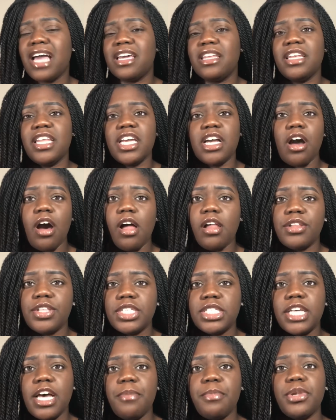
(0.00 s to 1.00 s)
I can link all
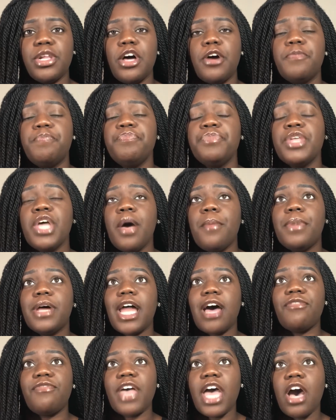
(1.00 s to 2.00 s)
this down below.
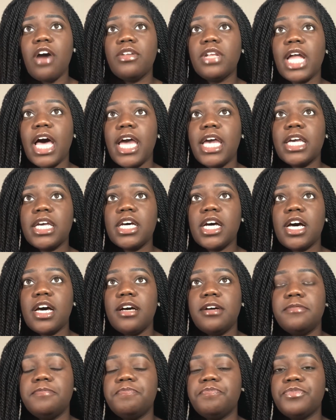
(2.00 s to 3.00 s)
But I found like
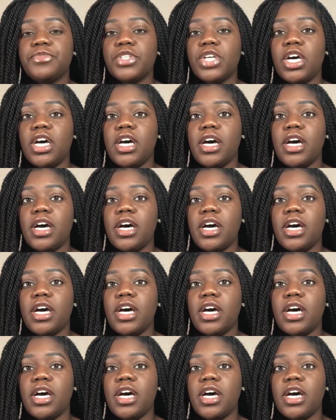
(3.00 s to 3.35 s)
a